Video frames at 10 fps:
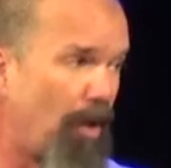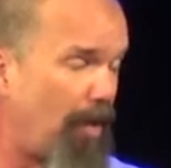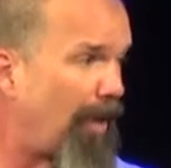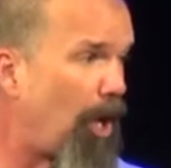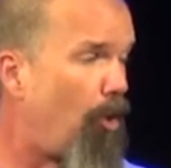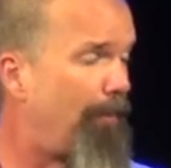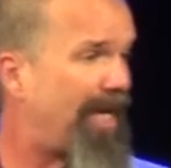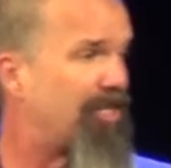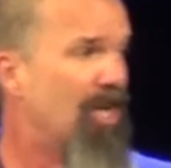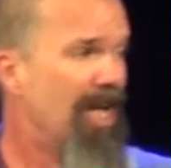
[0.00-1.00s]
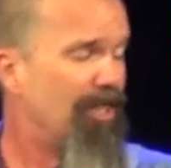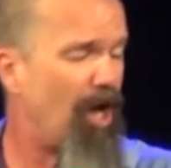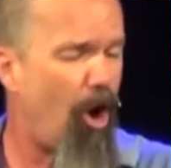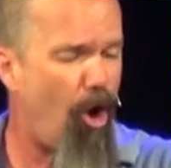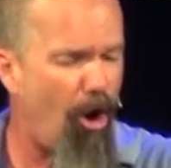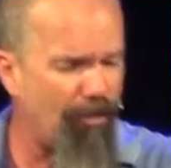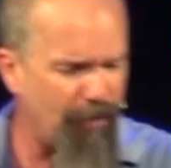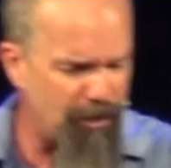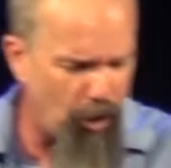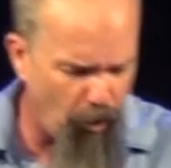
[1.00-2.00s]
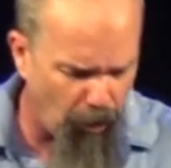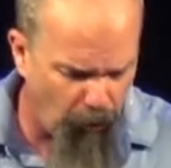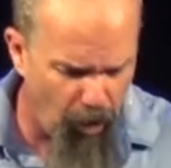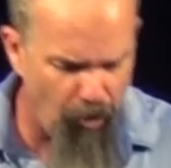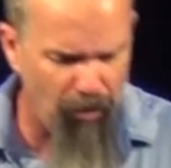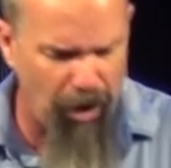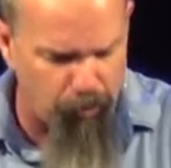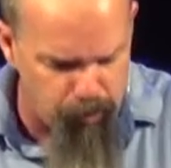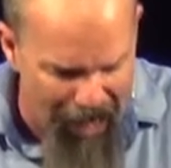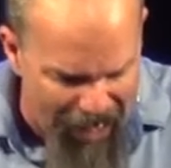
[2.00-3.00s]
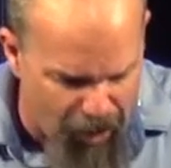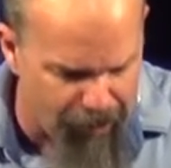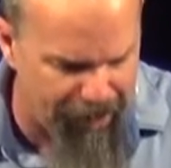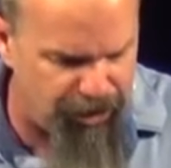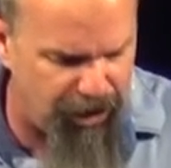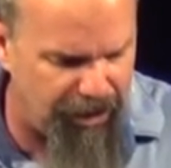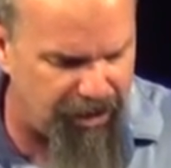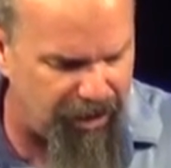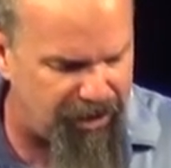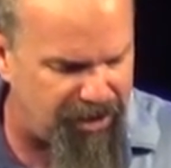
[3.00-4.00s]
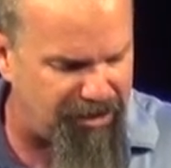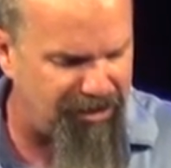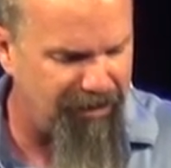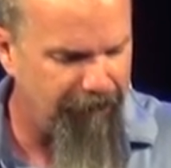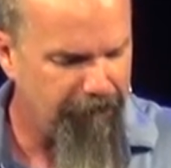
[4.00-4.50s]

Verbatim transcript: where they were going because the, all that was going around, around Jesus